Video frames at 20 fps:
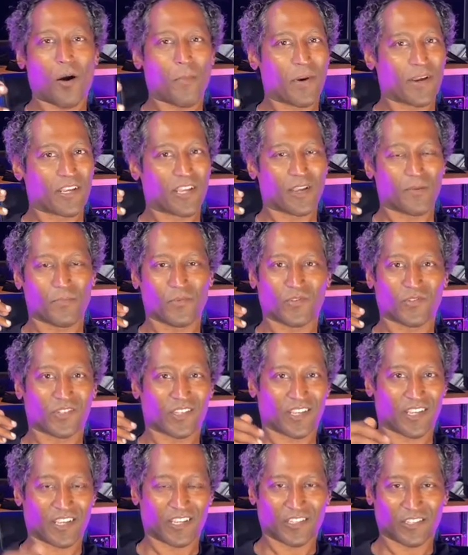making
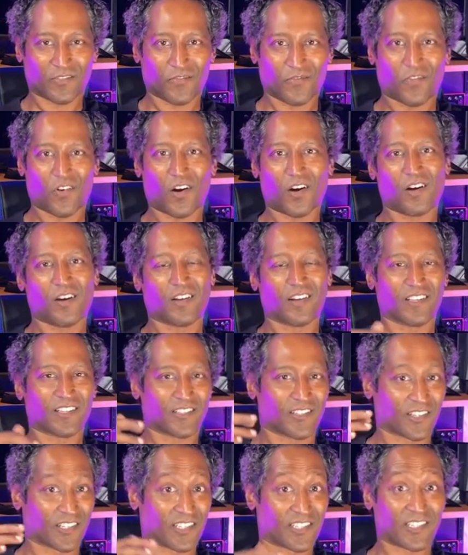music, is fun,
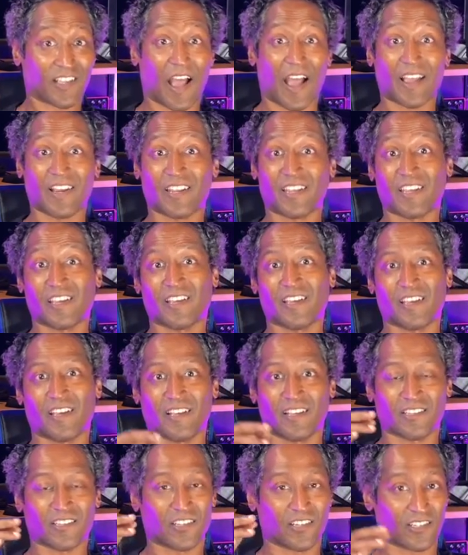it's exciting,
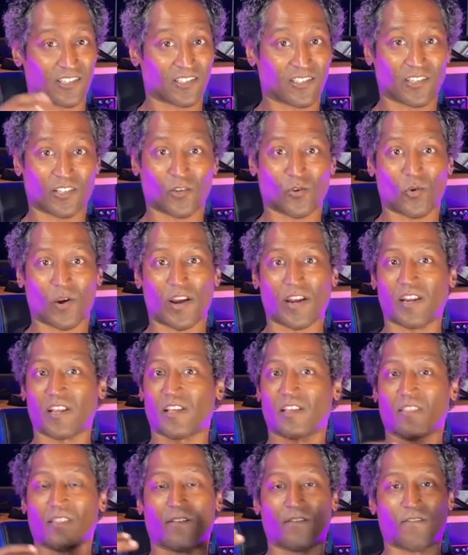it's
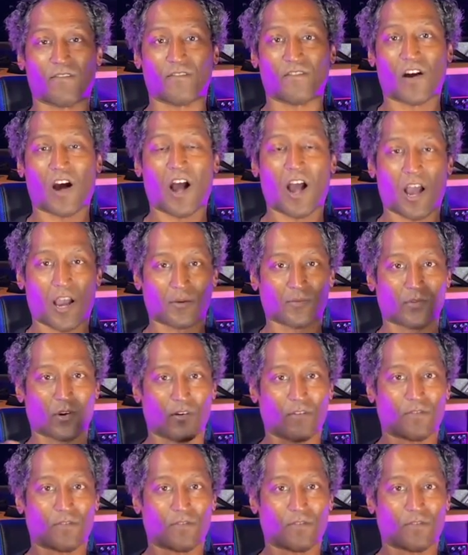exhilarating. The vibes are